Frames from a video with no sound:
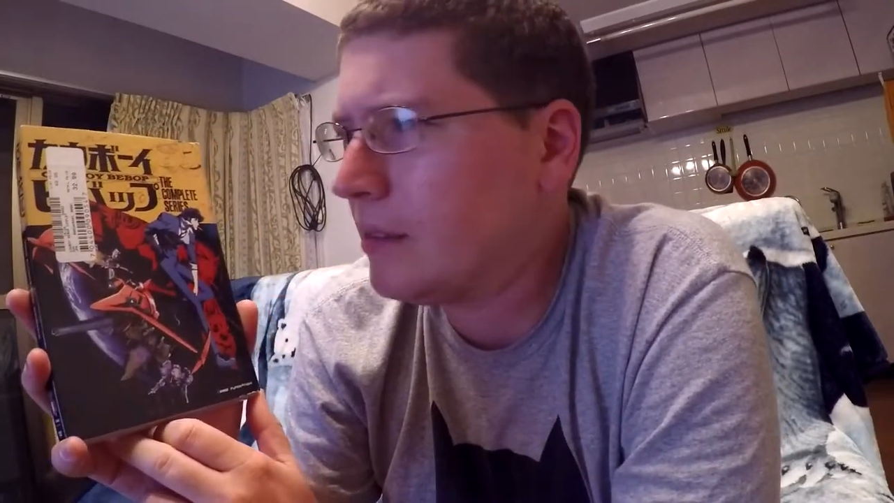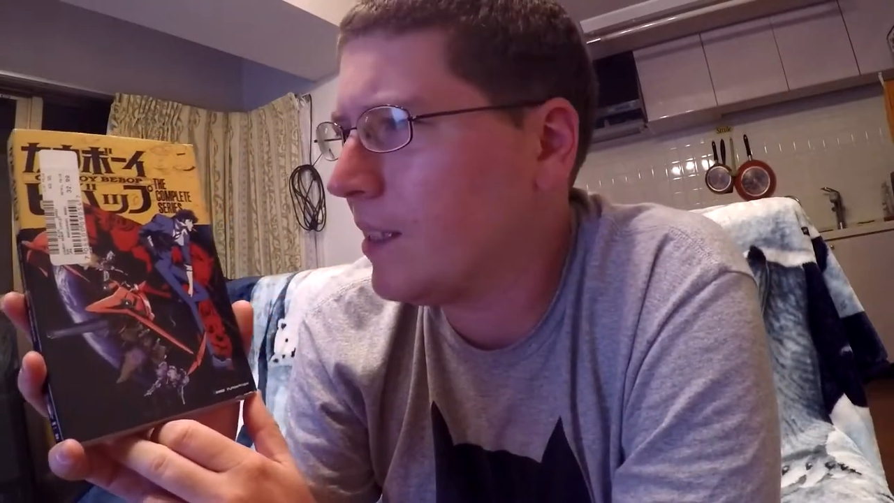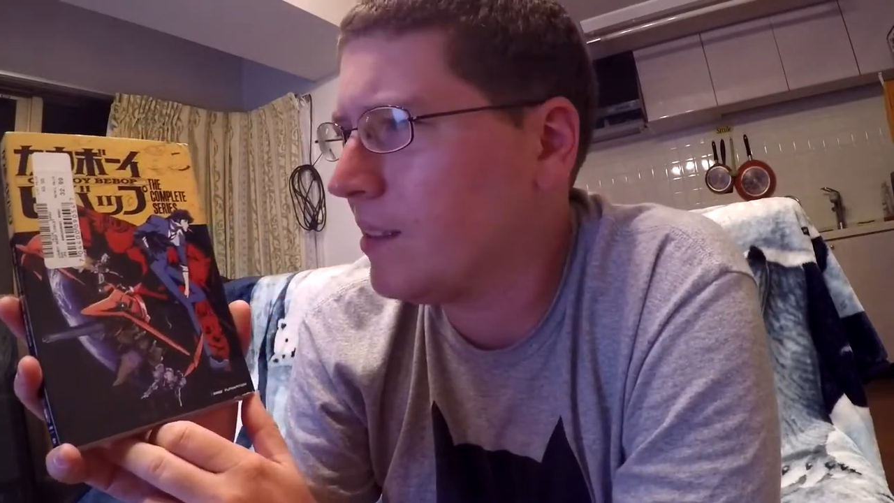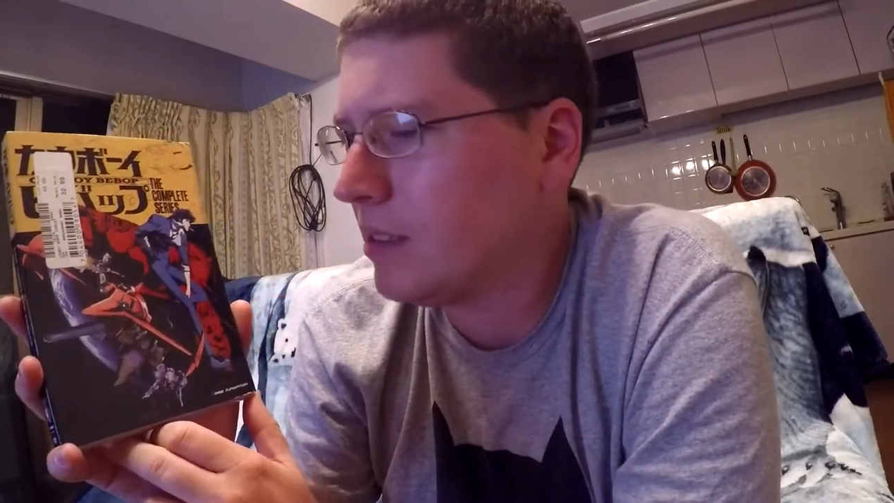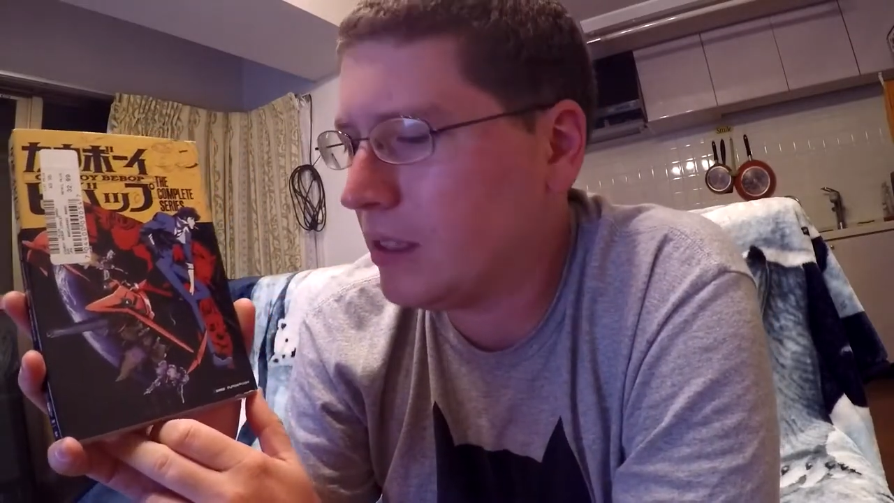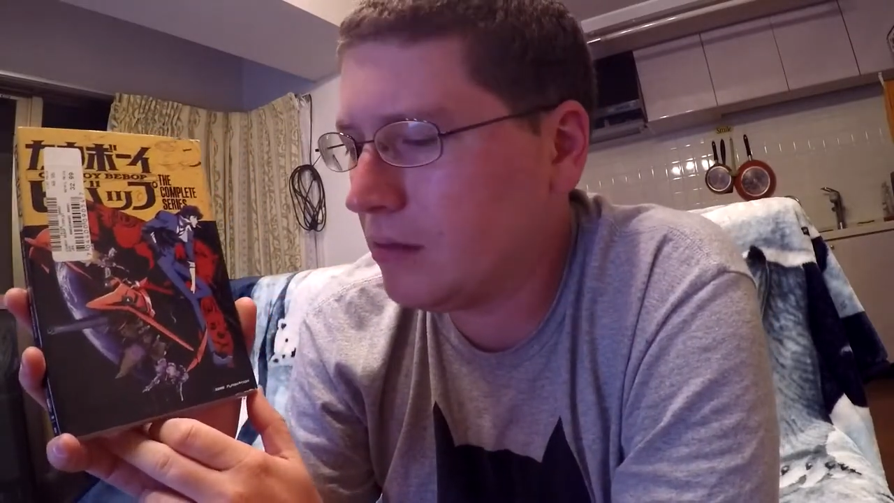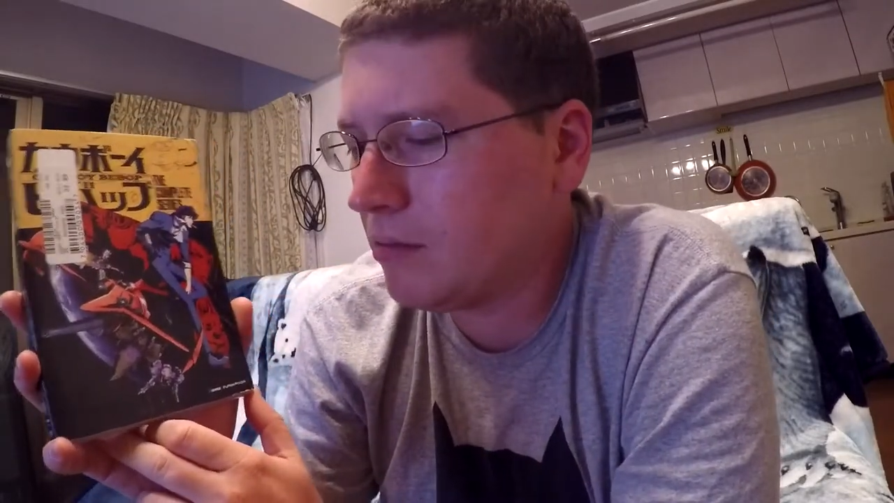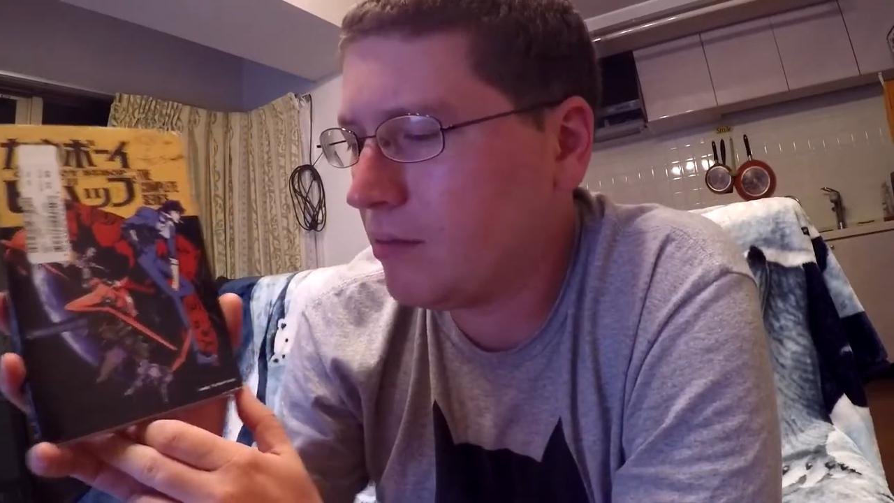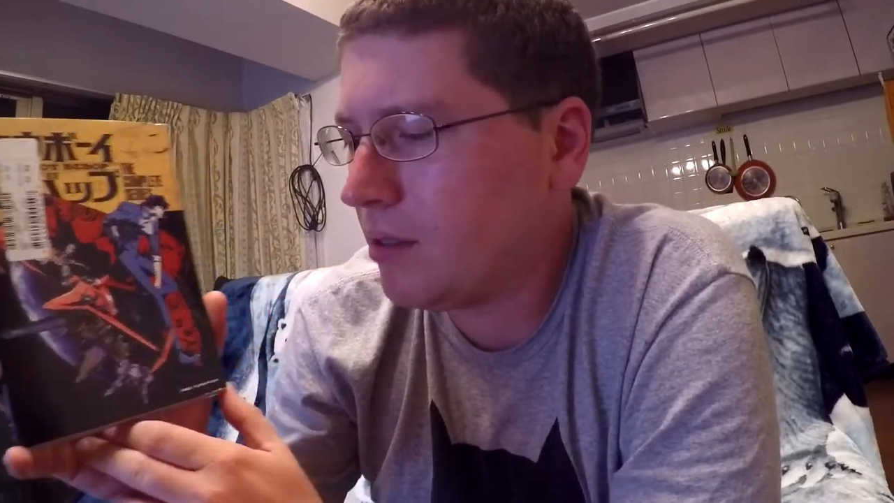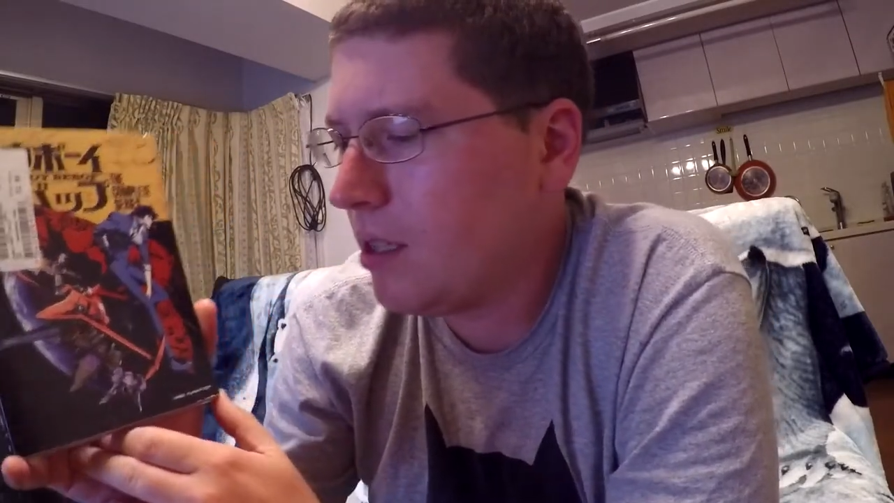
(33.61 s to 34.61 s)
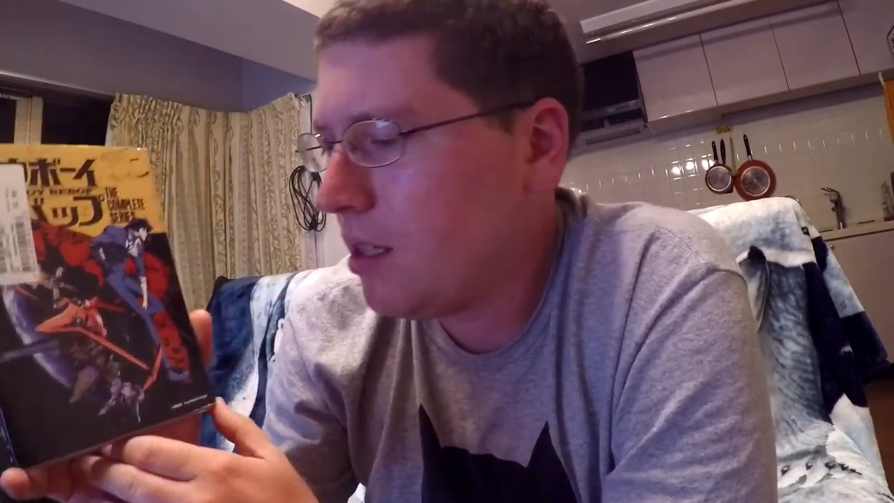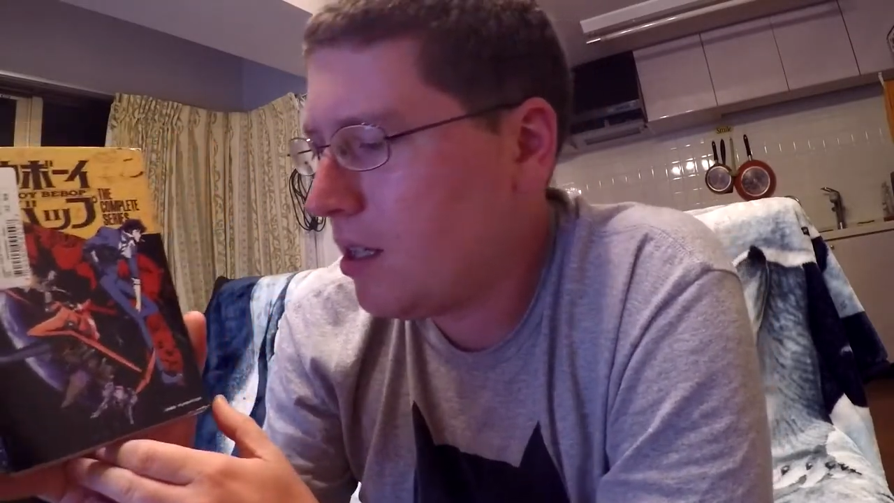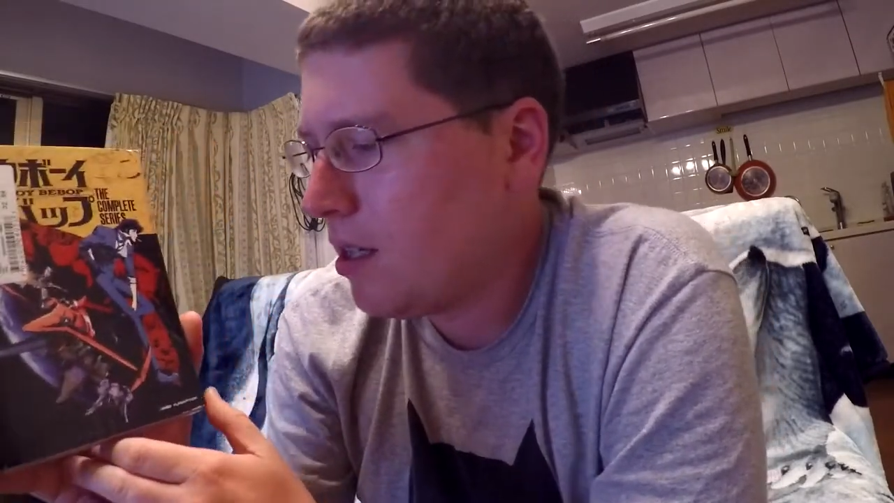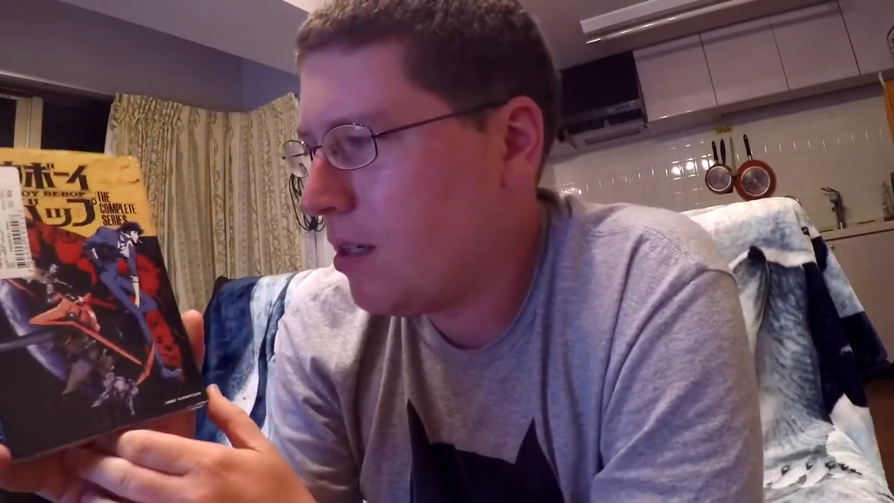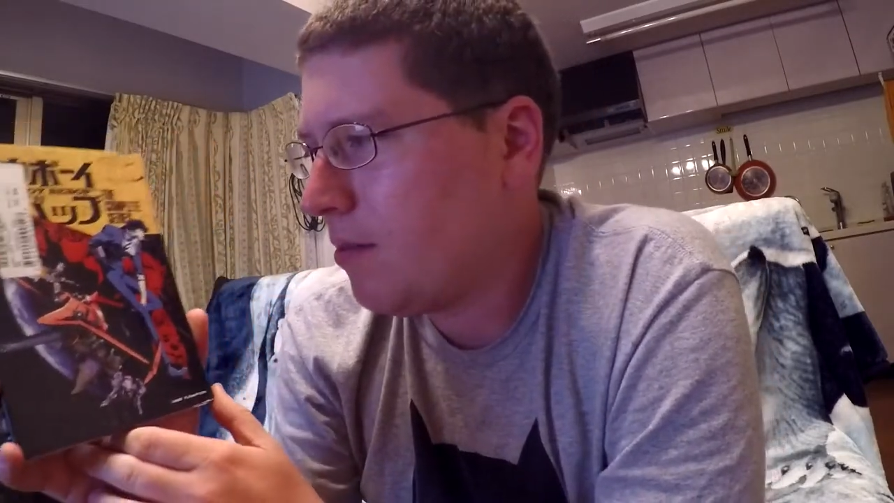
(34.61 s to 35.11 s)
I don't
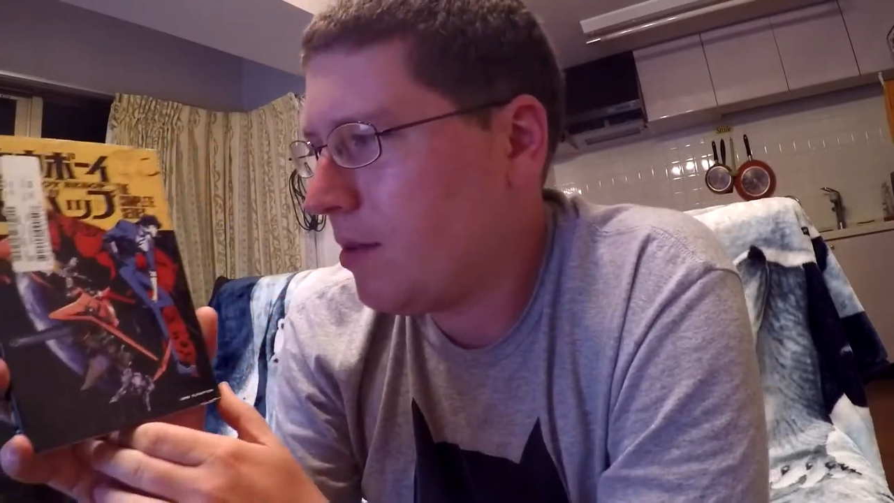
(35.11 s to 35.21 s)
know.